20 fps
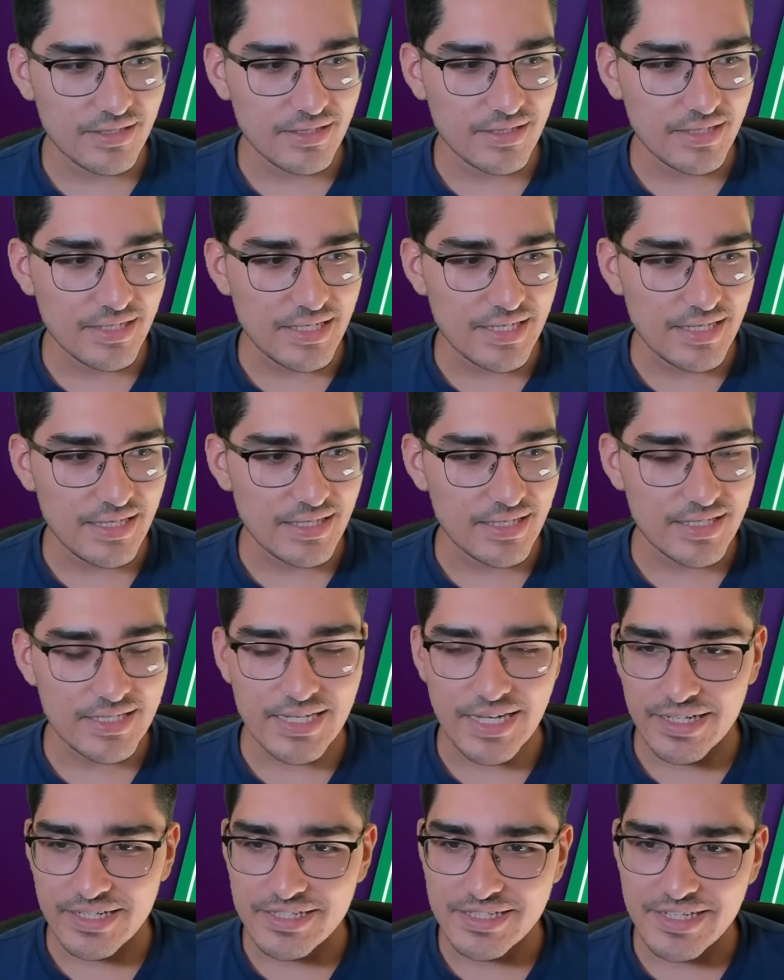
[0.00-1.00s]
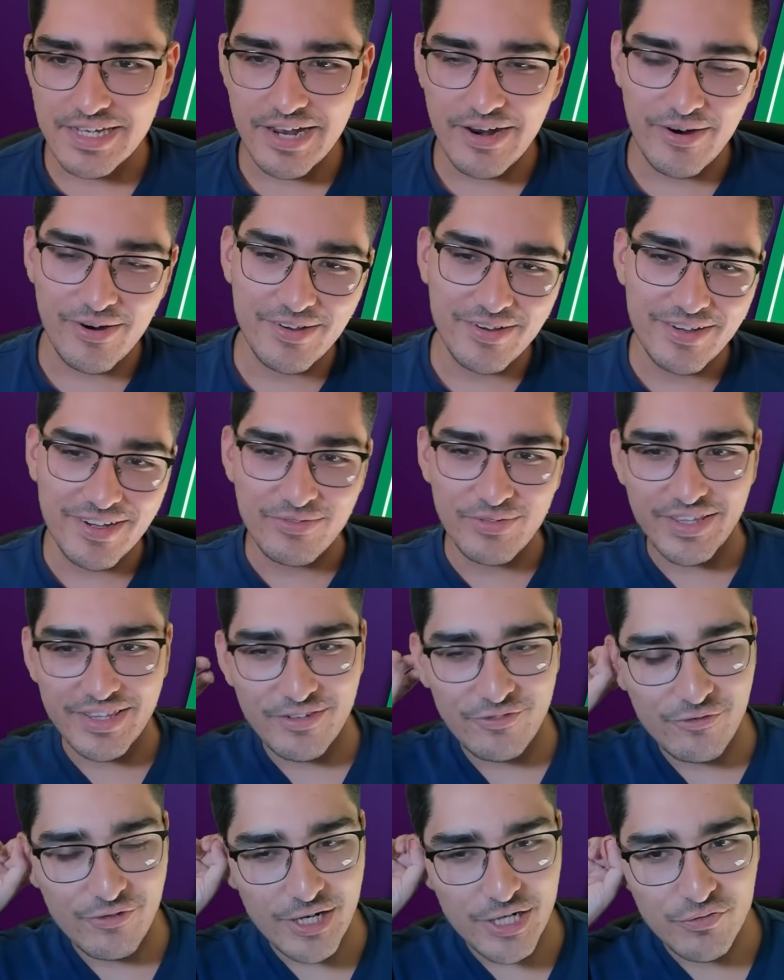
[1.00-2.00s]
the second tier within
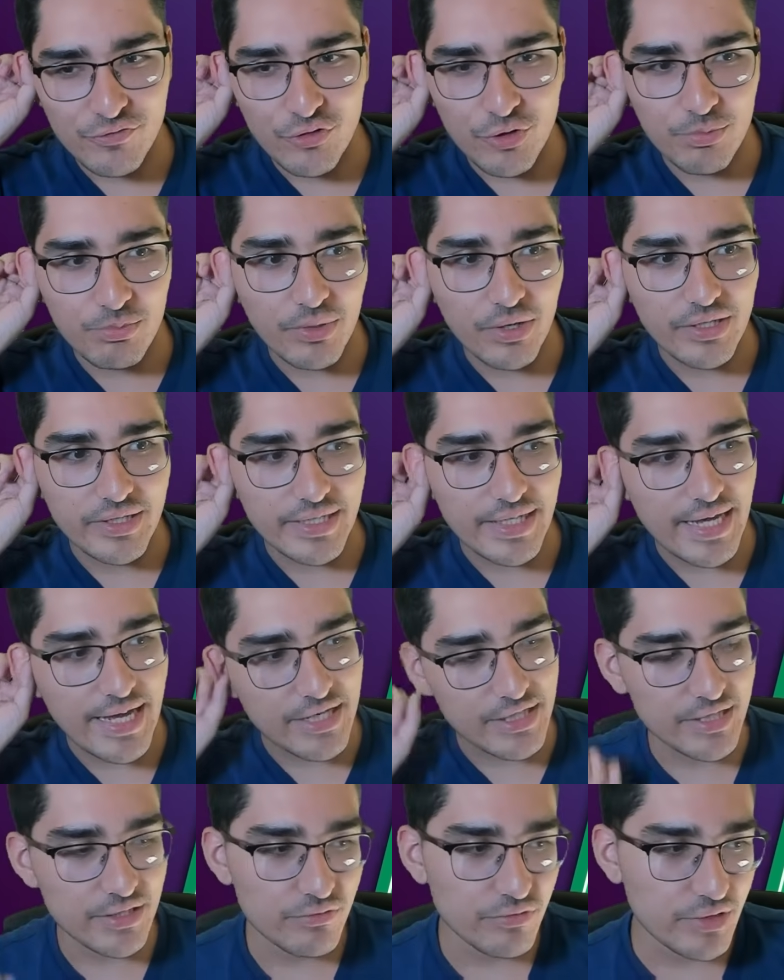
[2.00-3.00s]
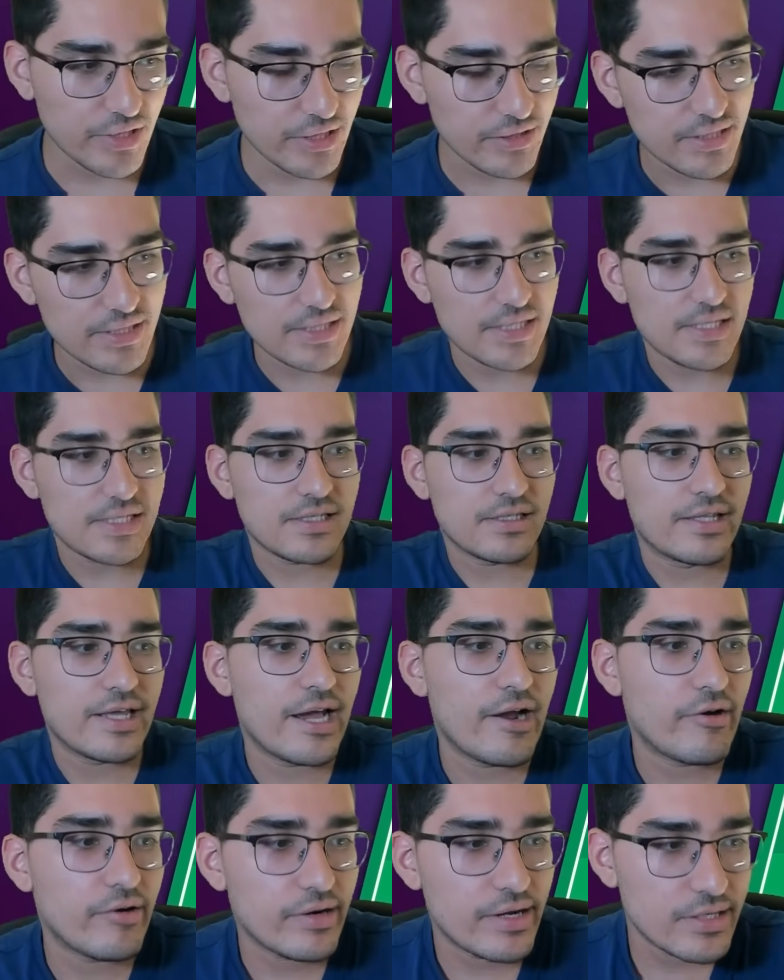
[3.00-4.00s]
French football. And he actually had a really good season
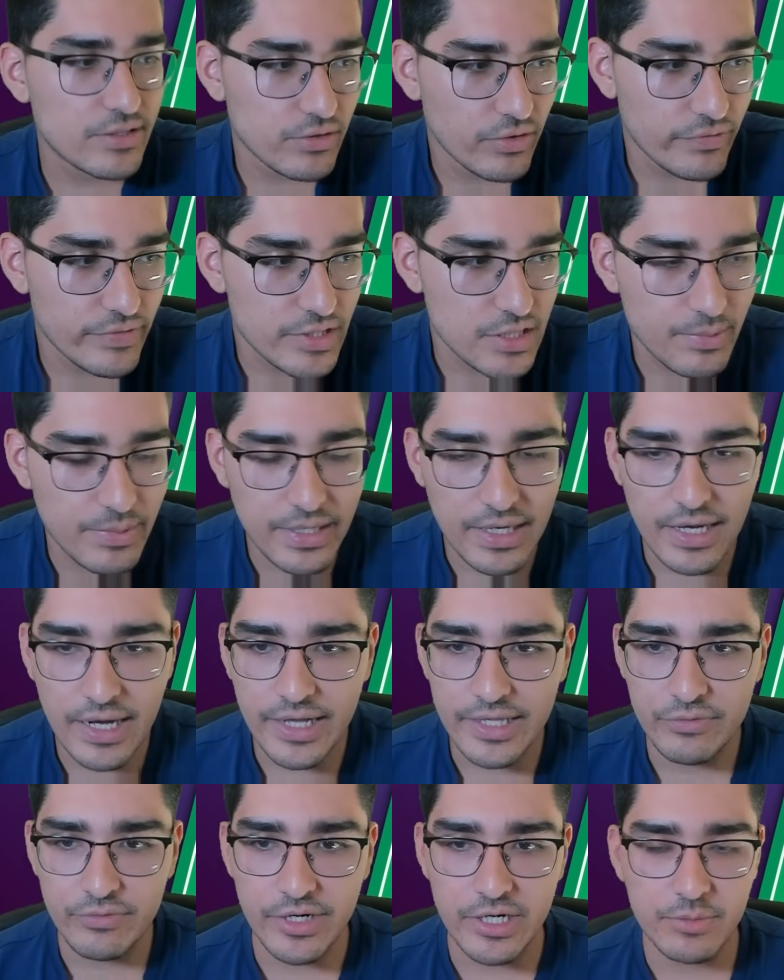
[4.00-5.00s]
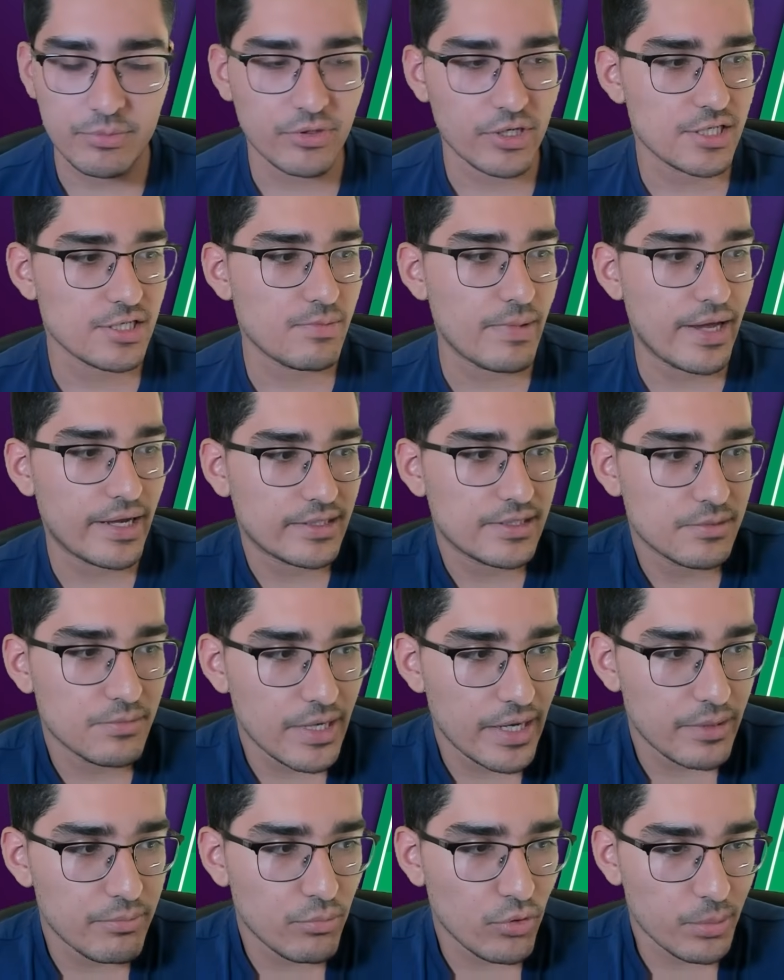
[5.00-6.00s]
there and has obviously been a highly rated prospect.
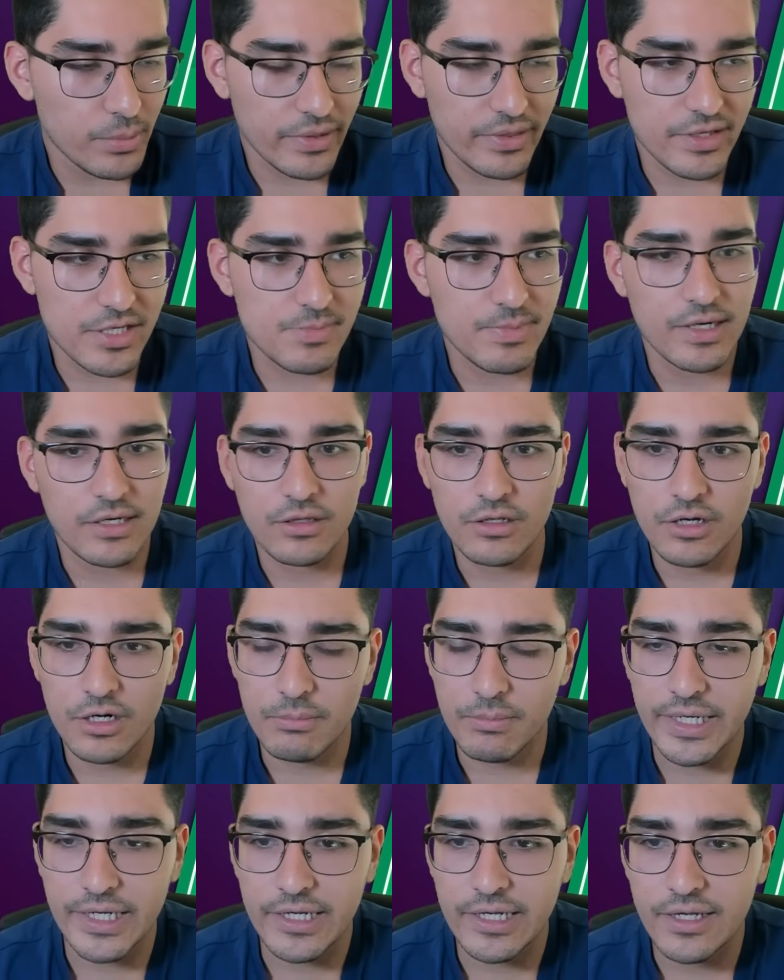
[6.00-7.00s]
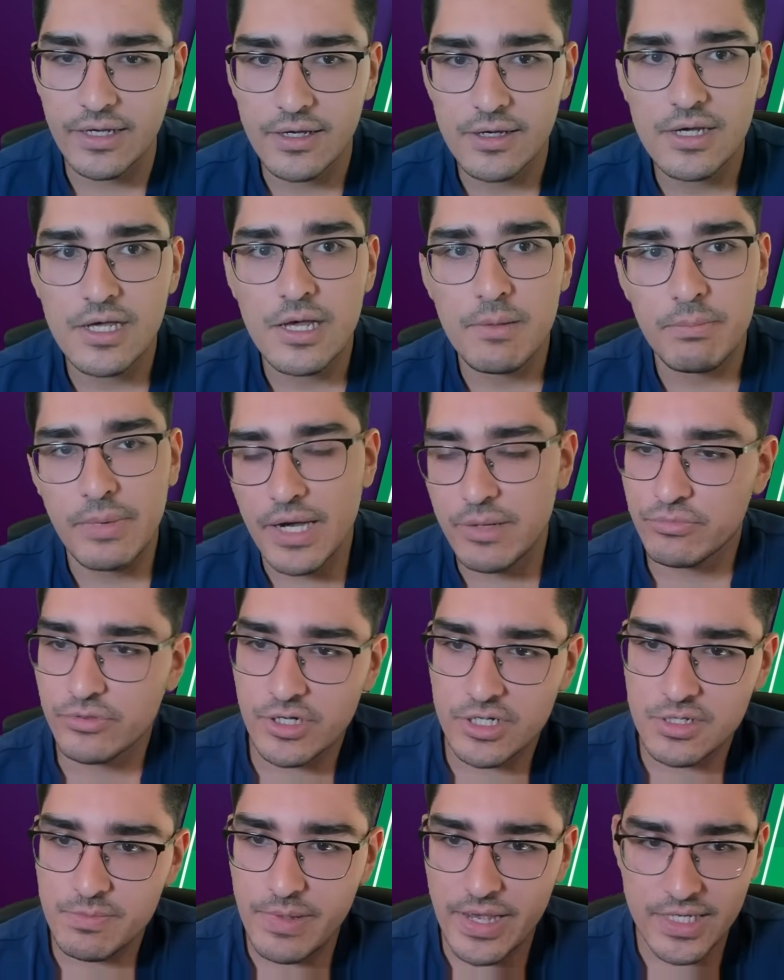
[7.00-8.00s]
And Bournemouth has spent a lot of money buying
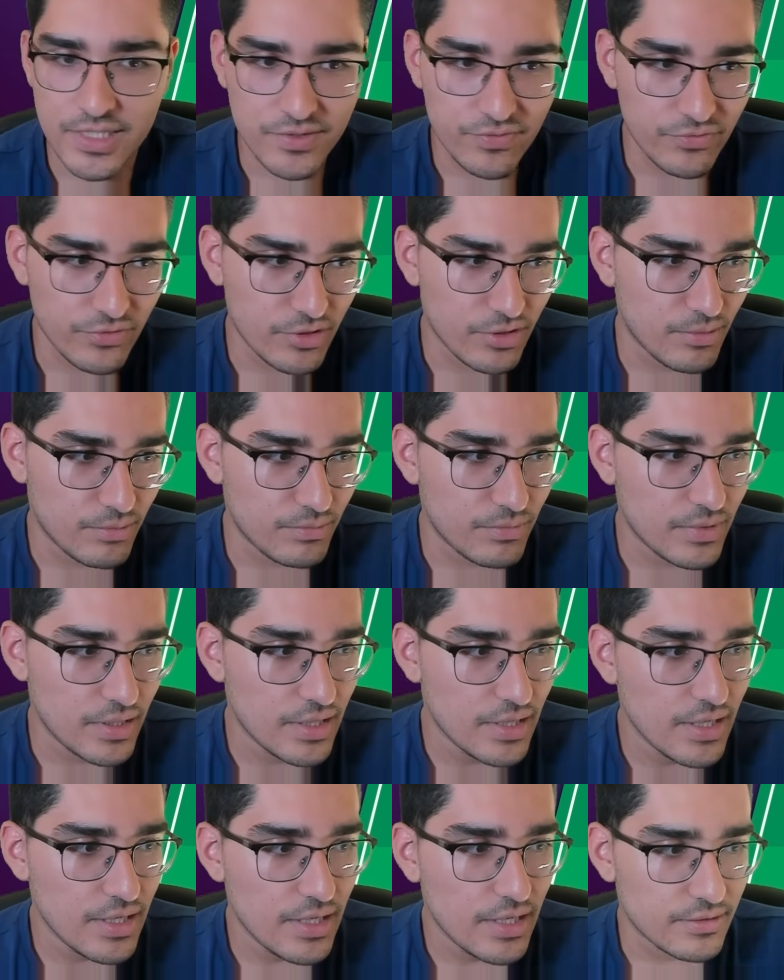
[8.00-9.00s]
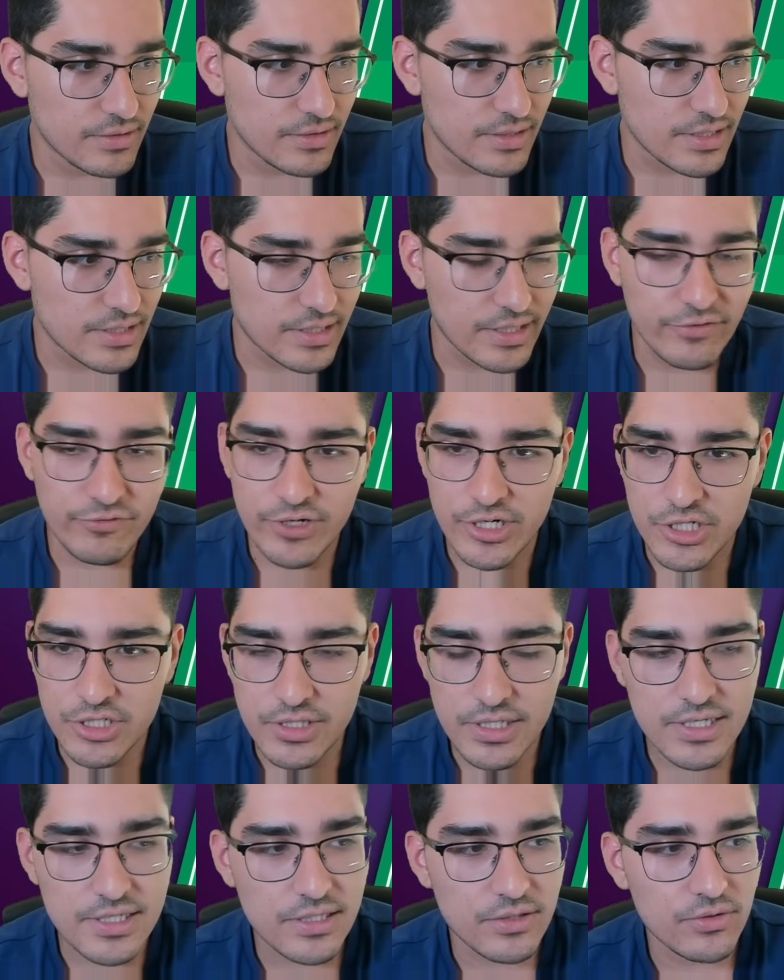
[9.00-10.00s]
prospects from these kind of French
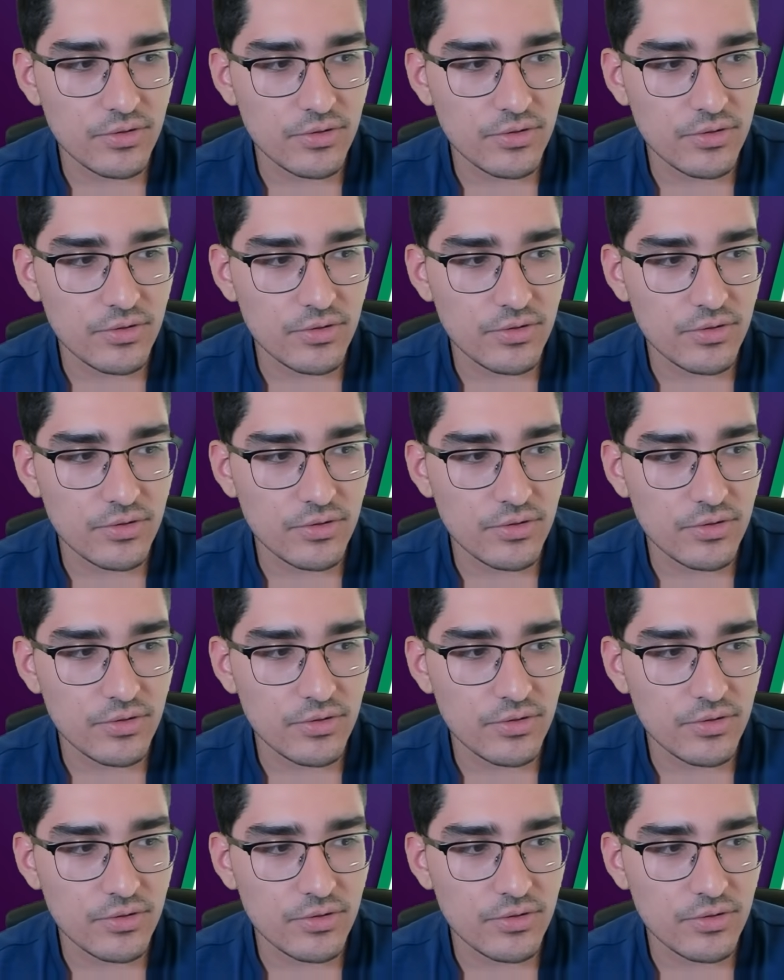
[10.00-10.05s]
leagues and